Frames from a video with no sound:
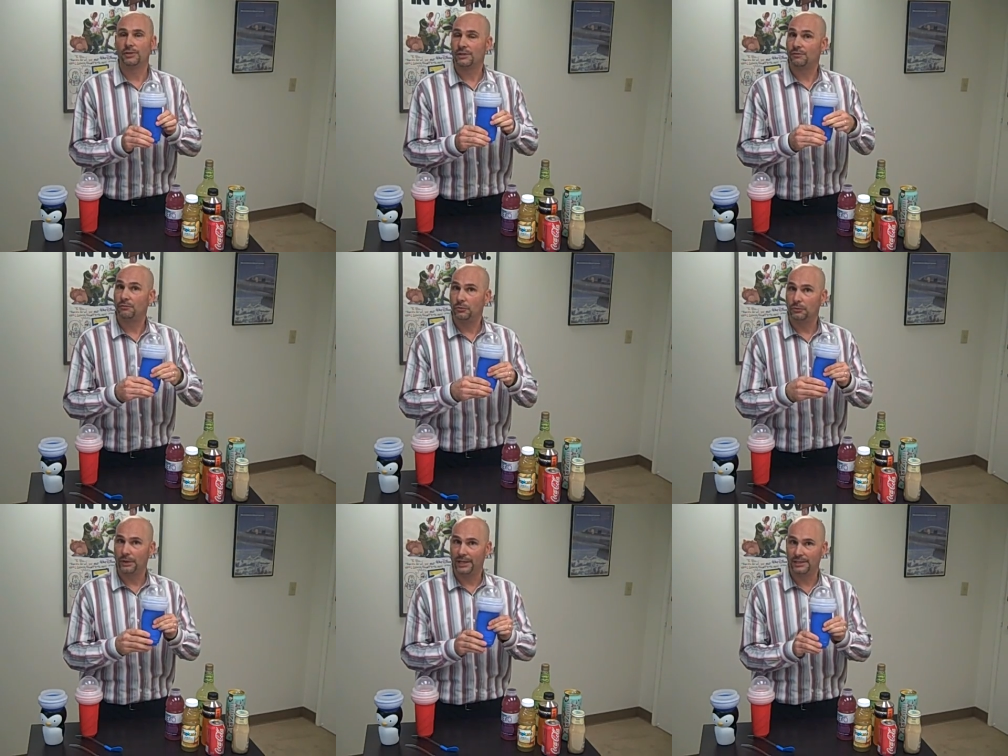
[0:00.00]
to this
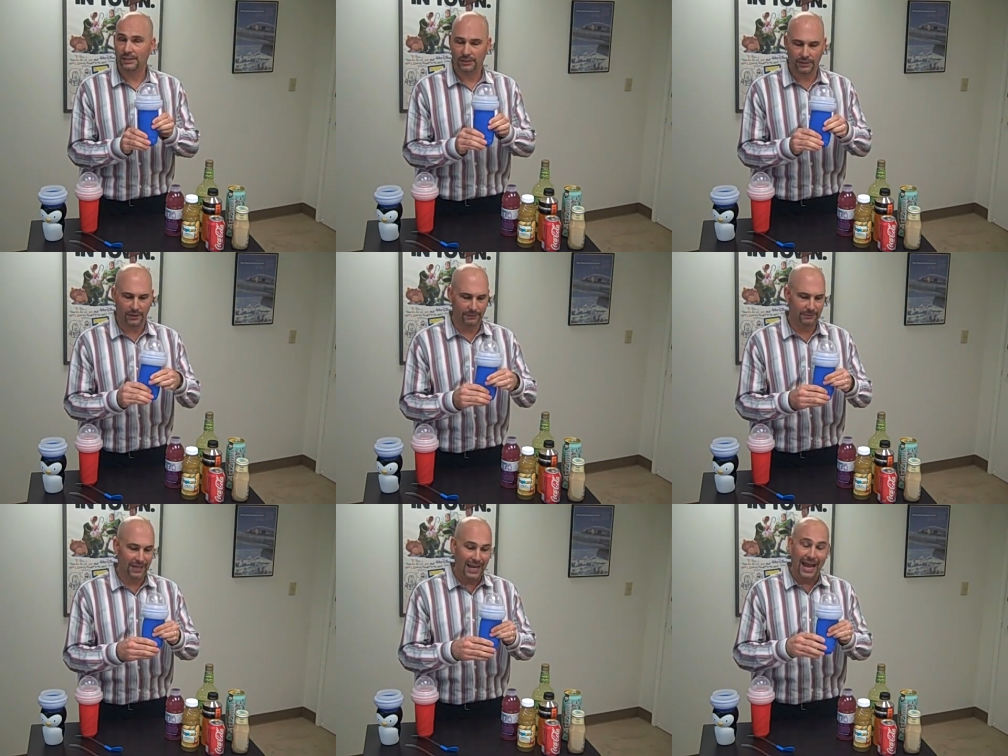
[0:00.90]
food-grade silicone.
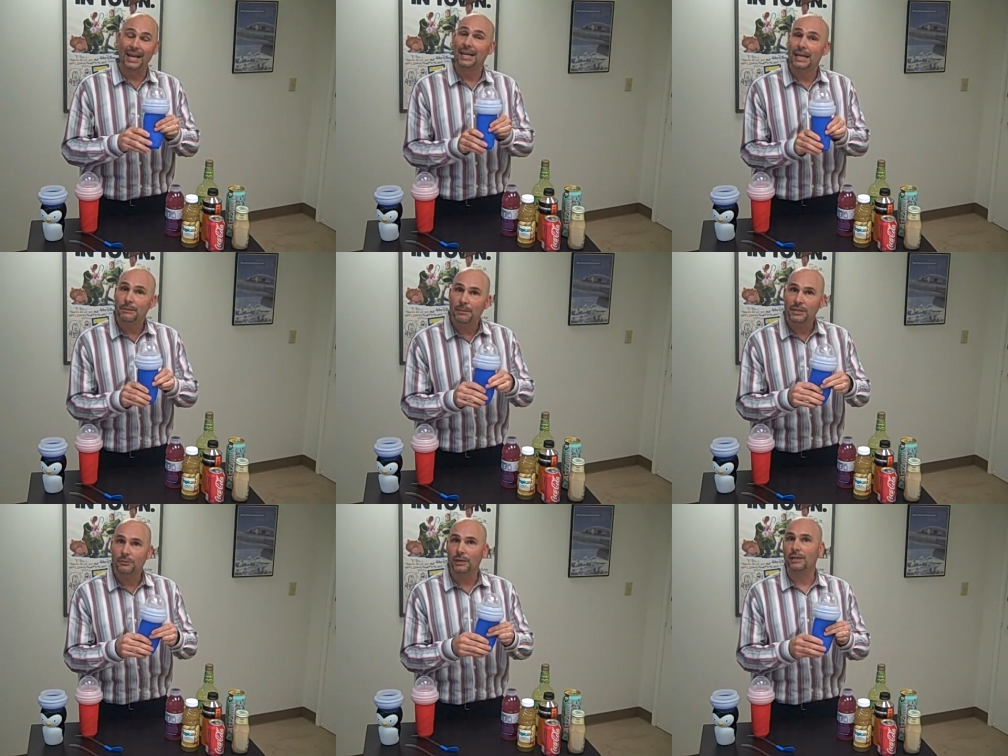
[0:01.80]
And in
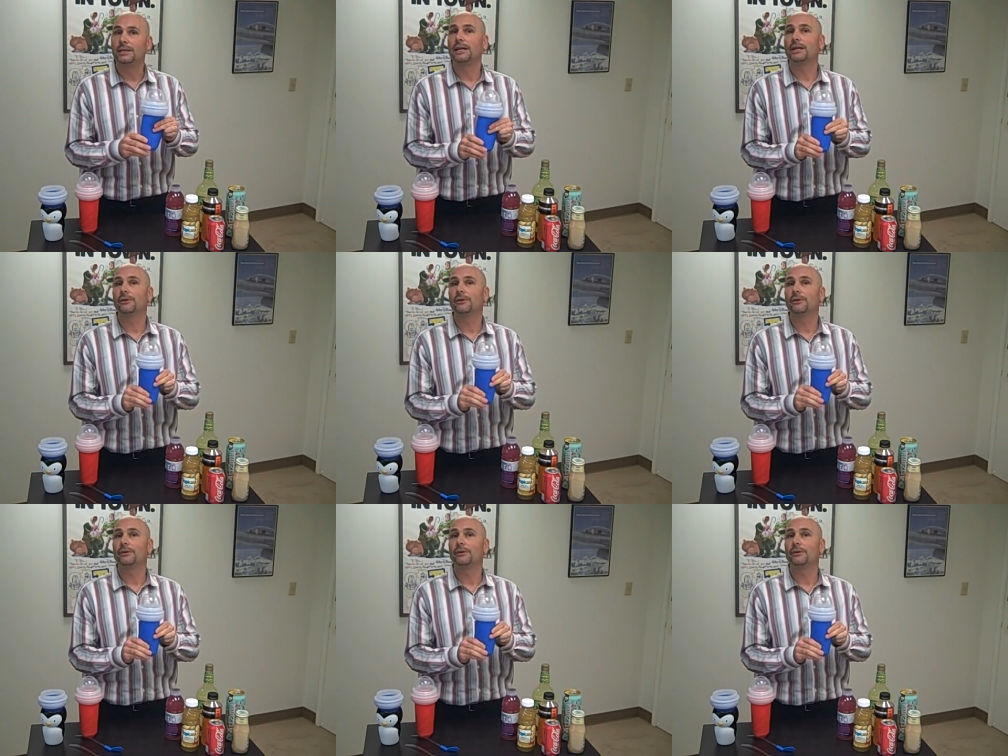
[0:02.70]
between the